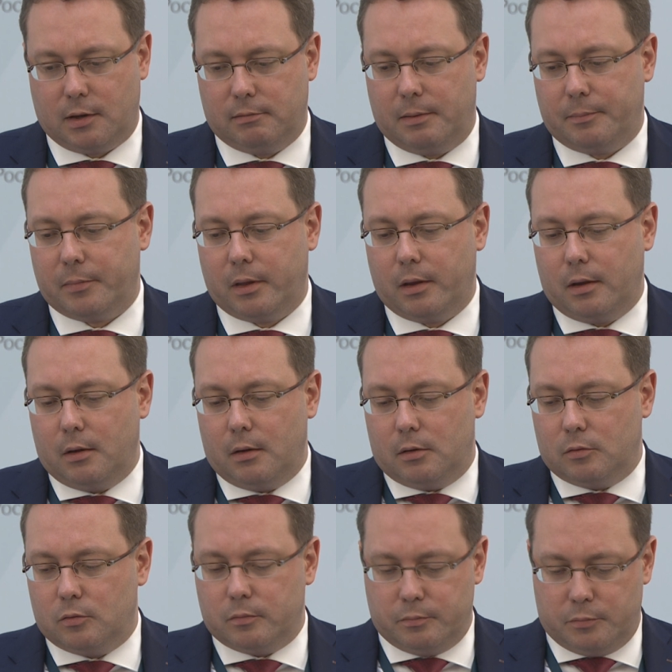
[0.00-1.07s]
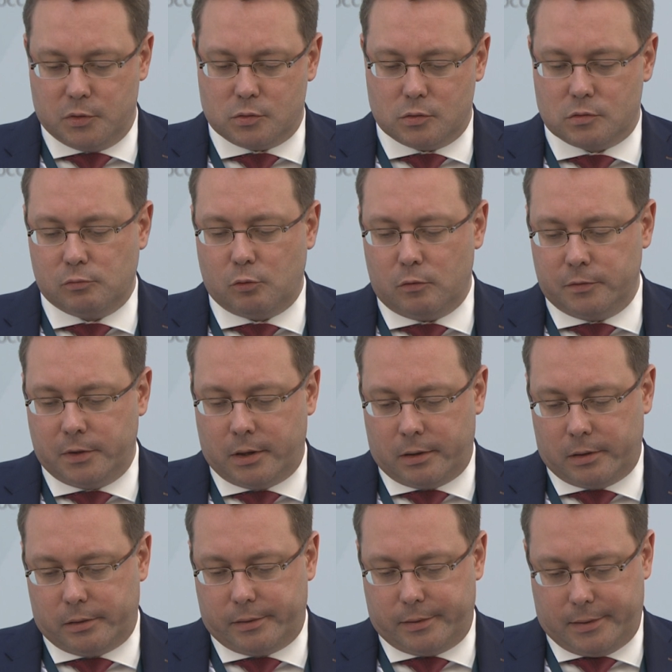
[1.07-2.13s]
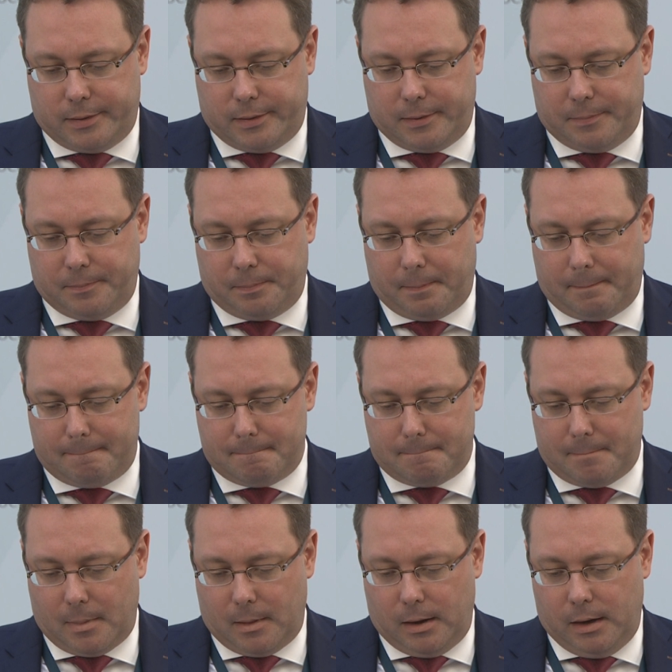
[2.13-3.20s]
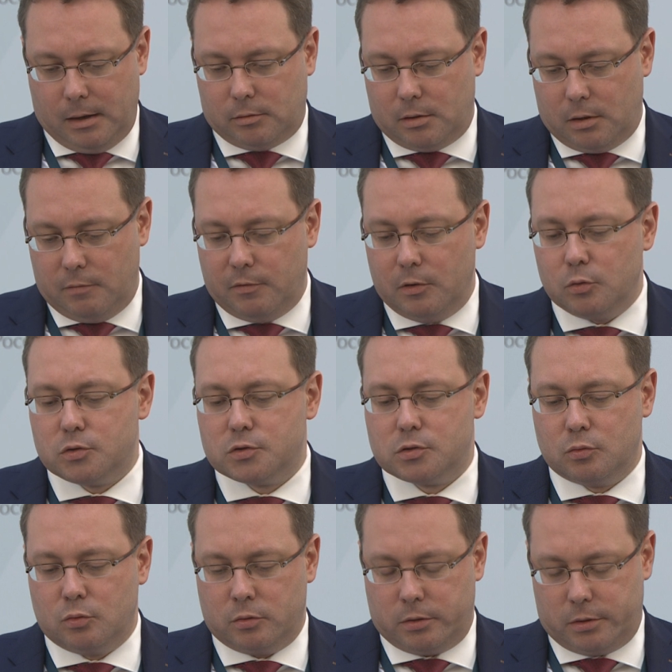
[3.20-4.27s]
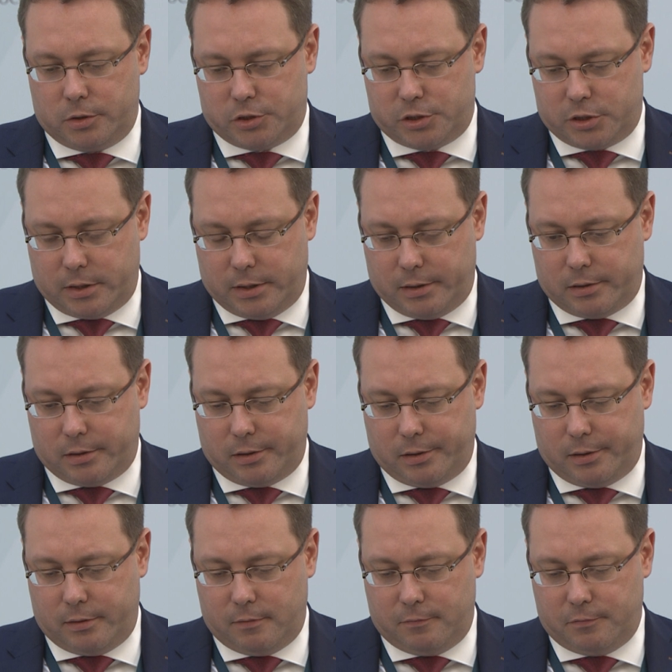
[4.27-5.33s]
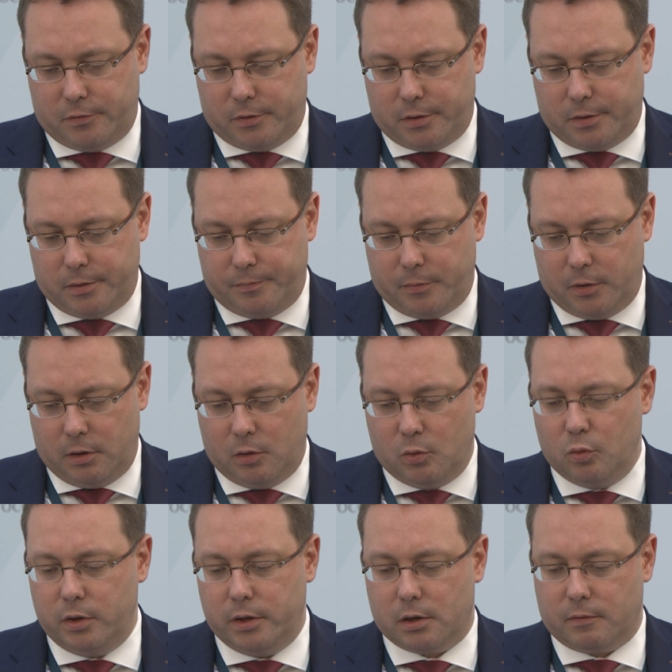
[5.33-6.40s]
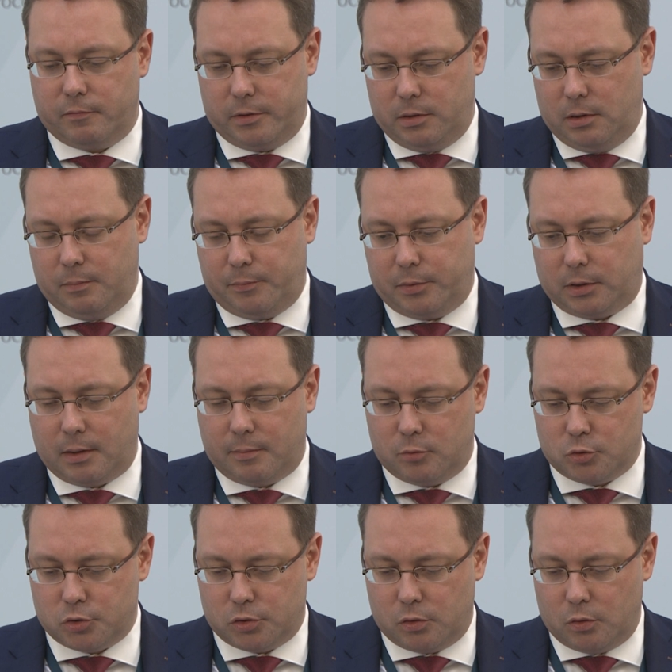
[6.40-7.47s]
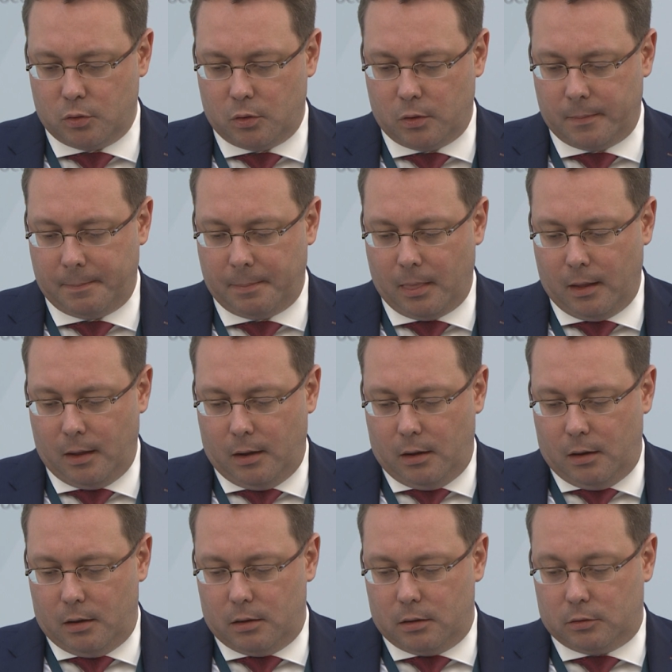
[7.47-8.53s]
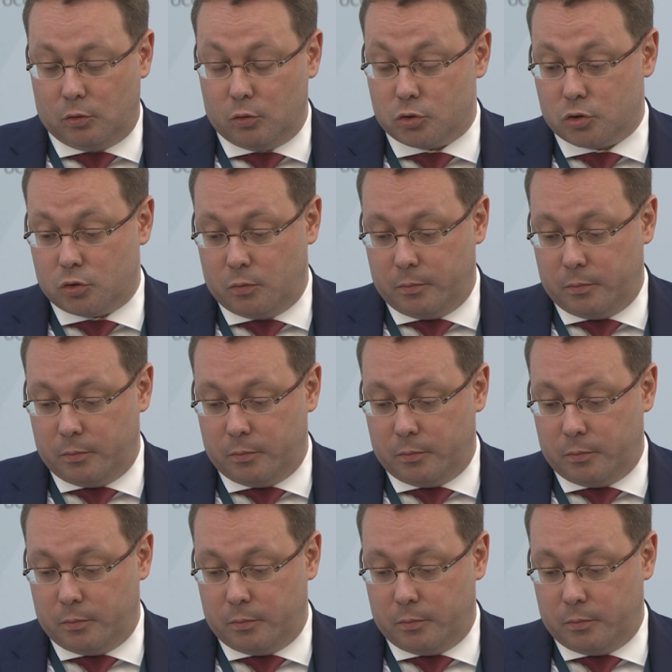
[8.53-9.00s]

So, but talking about companies with excessive equity, it's a revolutionary step in regulation.